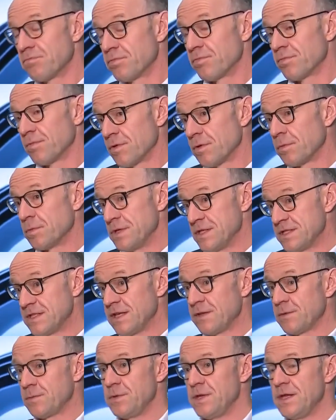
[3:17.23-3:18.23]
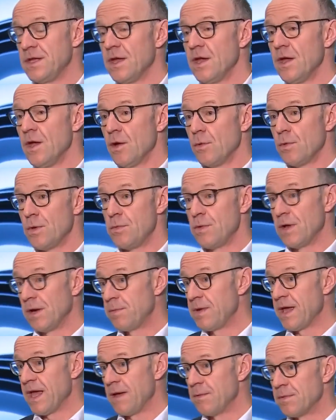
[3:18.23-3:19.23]
well, we said we, we will
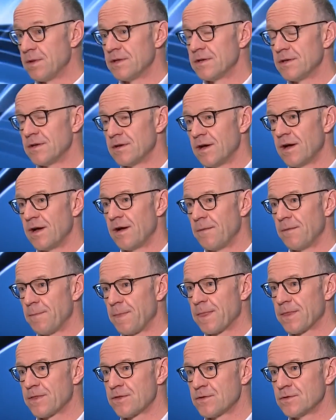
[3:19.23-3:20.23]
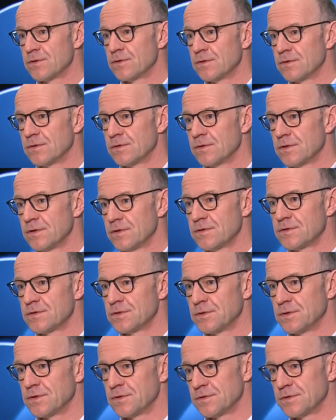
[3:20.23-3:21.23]
be able um, to
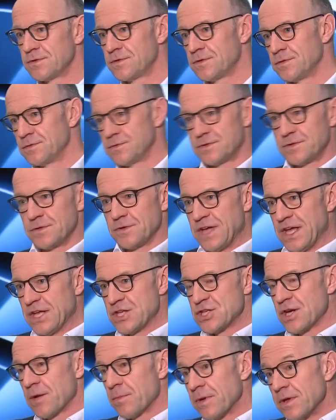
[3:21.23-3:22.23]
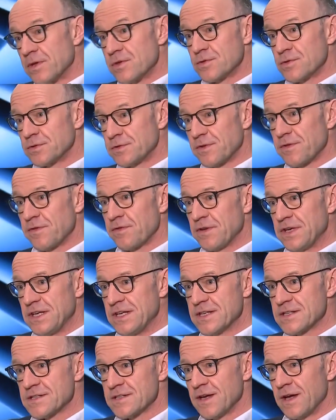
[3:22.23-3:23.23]
to catch up in two to three
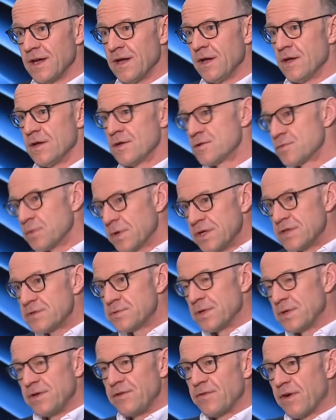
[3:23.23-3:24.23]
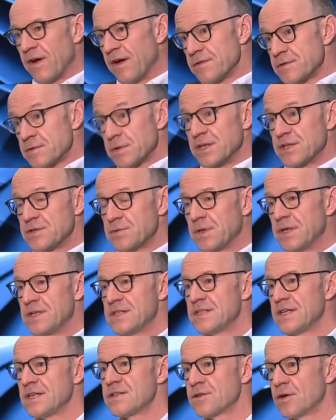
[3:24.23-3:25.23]
years, 2025,
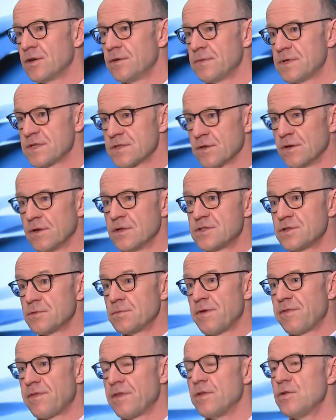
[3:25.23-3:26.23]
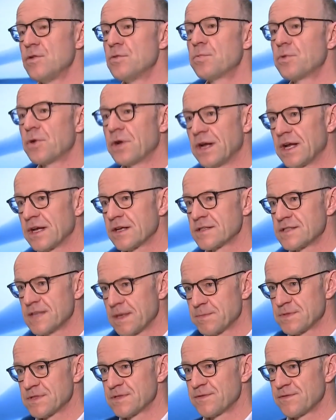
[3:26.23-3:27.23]
2026 onwards, also with the new product
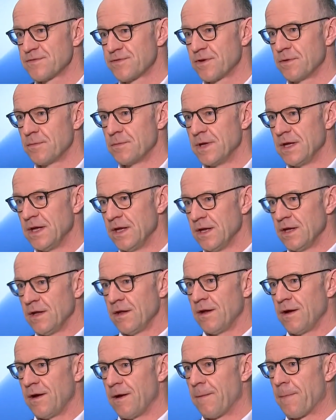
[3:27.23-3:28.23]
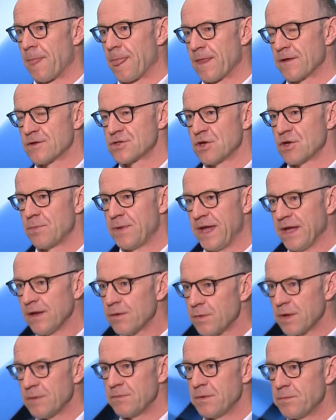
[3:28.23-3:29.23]
substance from um, XPeng,
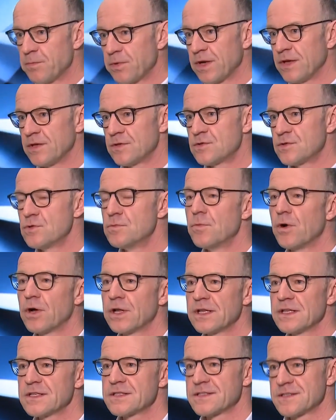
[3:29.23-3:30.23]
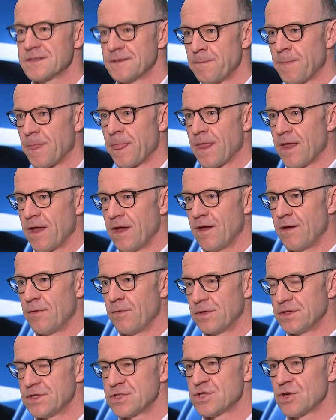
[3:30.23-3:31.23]
when we bring two models uh,
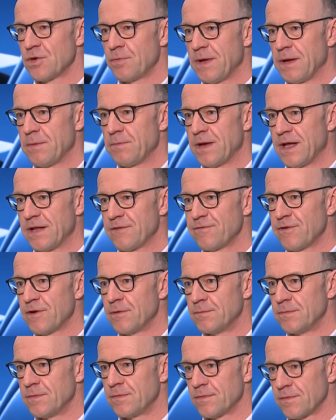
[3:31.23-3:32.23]
on the XPeng platform